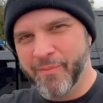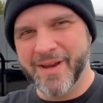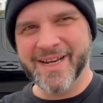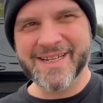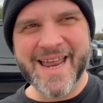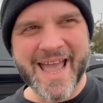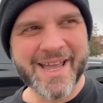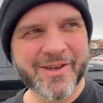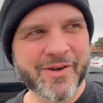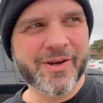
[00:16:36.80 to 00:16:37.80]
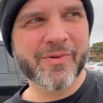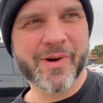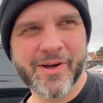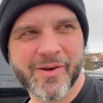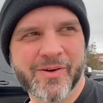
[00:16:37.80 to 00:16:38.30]
me today, Goody
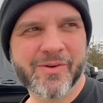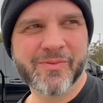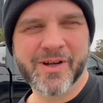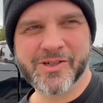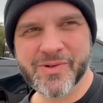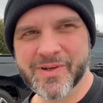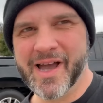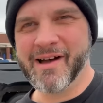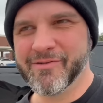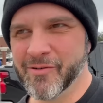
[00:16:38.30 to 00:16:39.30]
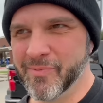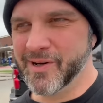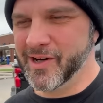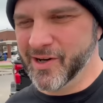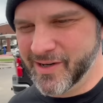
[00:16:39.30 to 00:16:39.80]
Will? What you got for
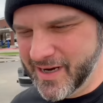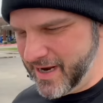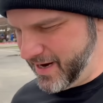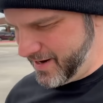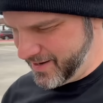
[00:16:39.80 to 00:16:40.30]
me today?